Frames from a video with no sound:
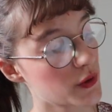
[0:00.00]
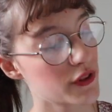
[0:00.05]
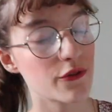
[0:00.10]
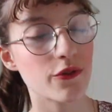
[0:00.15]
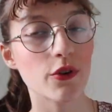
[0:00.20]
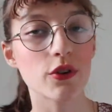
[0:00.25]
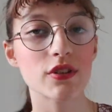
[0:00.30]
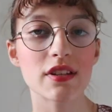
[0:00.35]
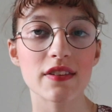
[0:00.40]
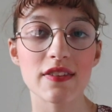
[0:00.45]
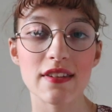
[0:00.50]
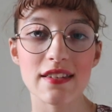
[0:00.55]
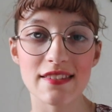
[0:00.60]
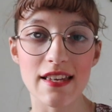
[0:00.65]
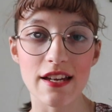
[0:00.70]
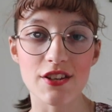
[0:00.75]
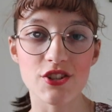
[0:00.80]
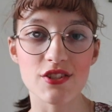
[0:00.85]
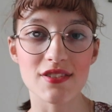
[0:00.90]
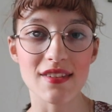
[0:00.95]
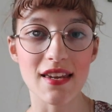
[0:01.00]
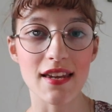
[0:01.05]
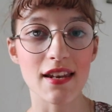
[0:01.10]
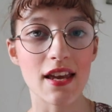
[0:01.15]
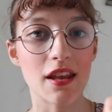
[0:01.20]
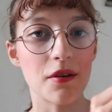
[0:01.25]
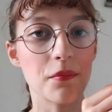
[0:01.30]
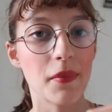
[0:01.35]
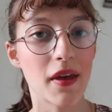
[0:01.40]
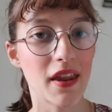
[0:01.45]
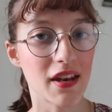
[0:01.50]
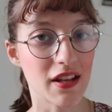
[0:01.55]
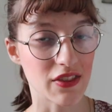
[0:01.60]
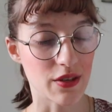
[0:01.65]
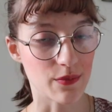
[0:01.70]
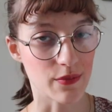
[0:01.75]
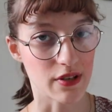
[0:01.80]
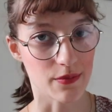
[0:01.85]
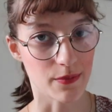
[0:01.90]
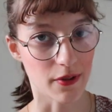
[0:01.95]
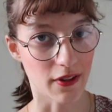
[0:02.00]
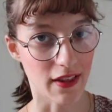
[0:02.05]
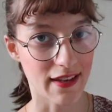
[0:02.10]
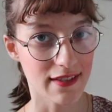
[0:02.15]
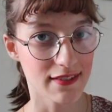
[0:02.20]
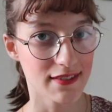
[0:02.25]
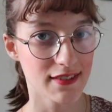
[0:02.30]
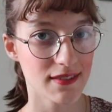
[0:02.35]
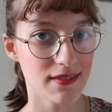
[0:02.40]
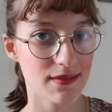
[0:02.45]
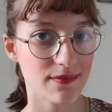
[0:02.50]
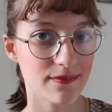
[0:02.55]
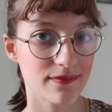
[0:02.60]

with folding these edges in and pinning them into place.